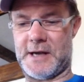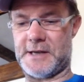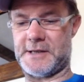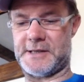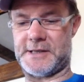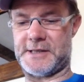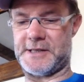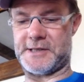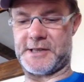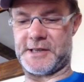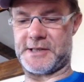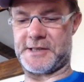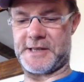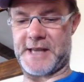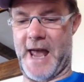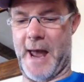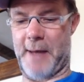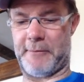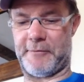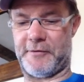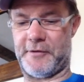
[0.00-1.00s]
This is just
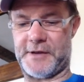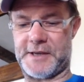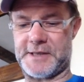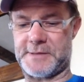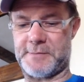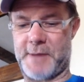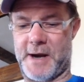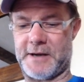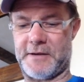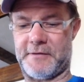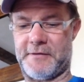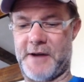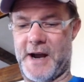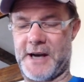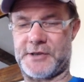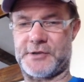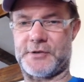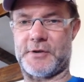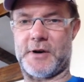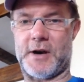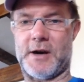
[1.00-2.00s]
the app for this
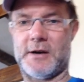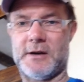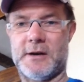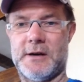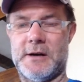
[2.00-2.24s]
manufacturer.